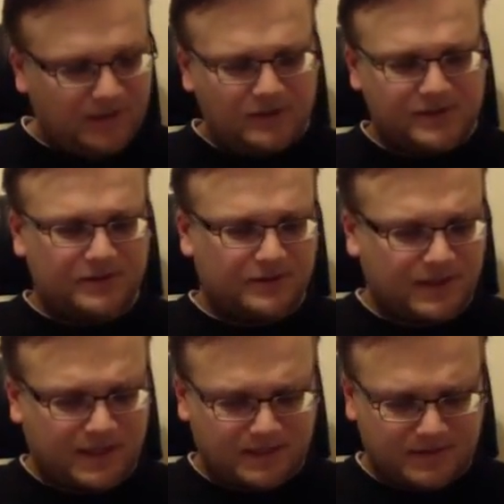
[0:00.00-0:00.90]
And I
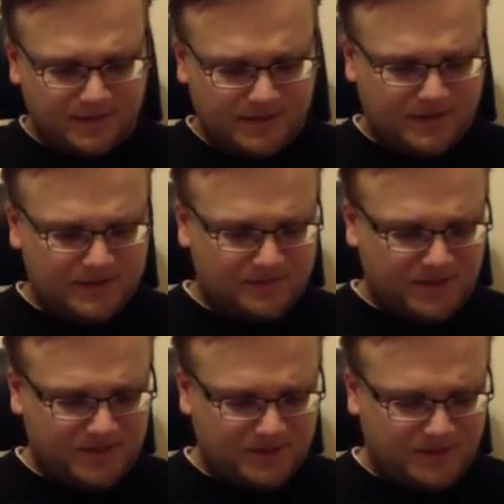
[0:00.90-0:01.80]
also got another
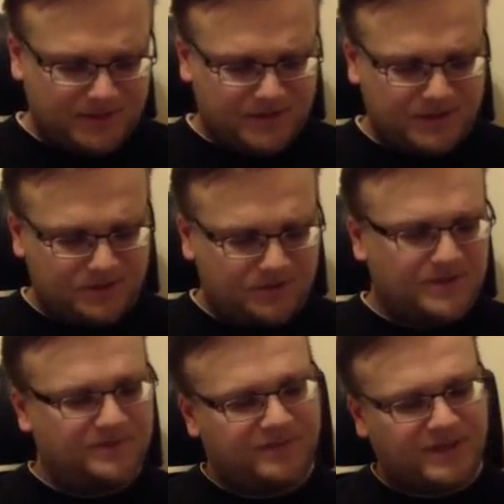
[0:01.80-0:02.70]
special edition
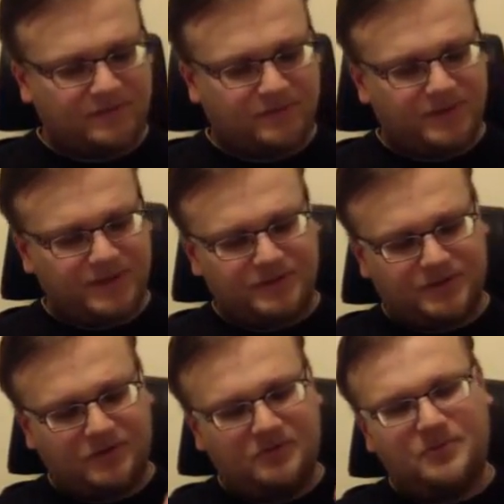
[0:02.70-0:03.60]
25
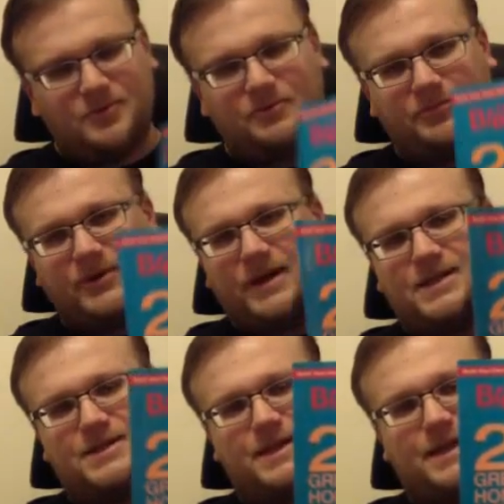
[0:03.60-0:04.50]
Great Homebrew
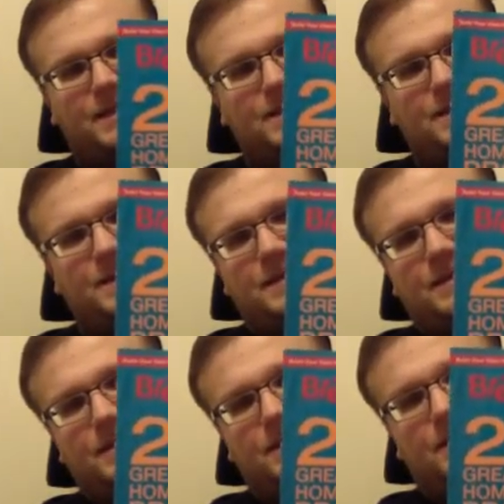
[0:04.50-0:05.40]
Projects.